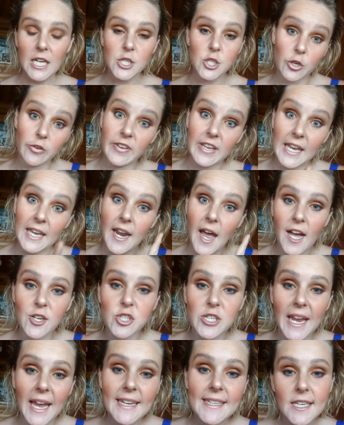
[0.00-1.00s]
Don't forget
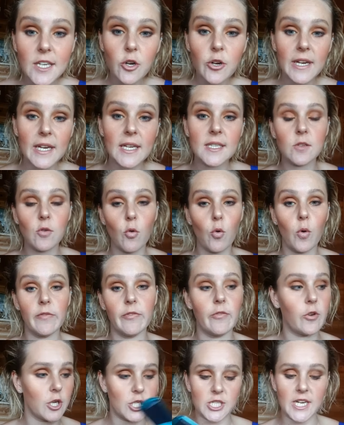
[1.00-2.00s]
180 degrees, or if
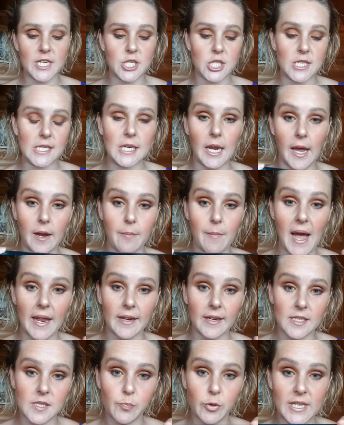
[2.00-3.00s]
you've got GHD like
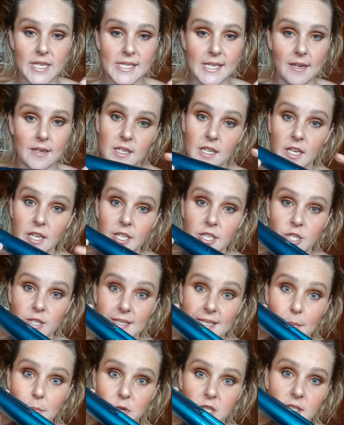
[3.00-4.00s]
mine, it's preset to
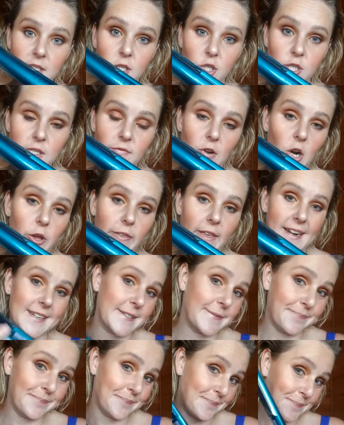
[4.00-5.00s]
the temperature, so just follow that.
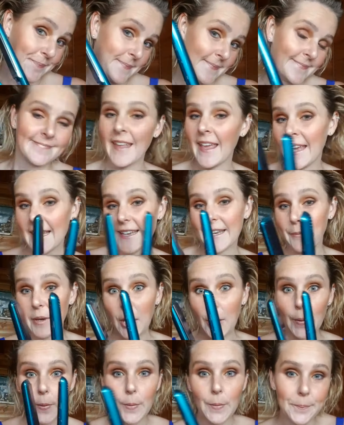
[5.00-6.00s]
Here we
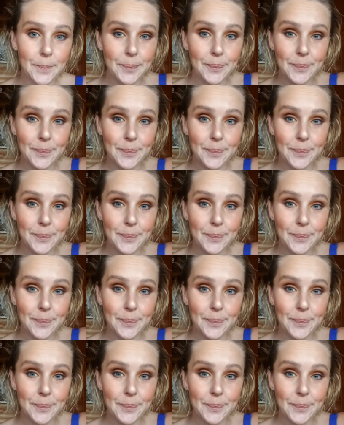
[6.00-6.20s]
go.